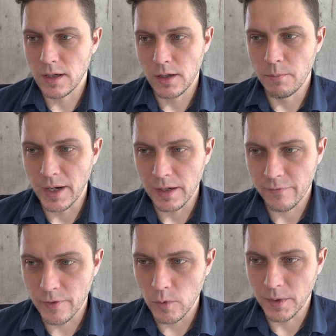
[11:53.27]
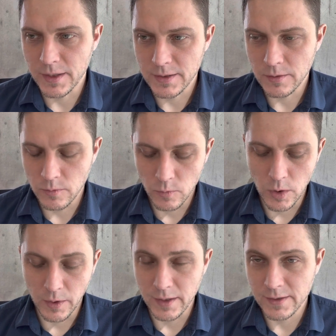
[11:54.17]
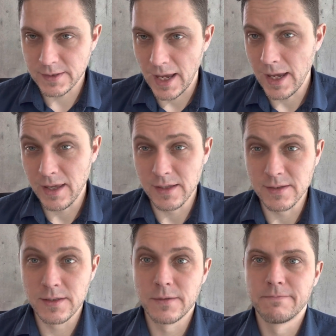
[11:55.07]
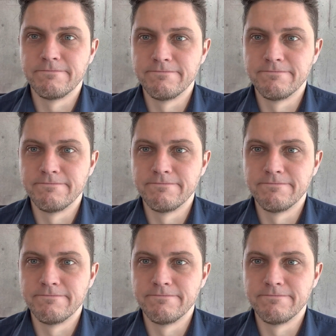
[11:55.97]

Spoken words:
But from what we can say is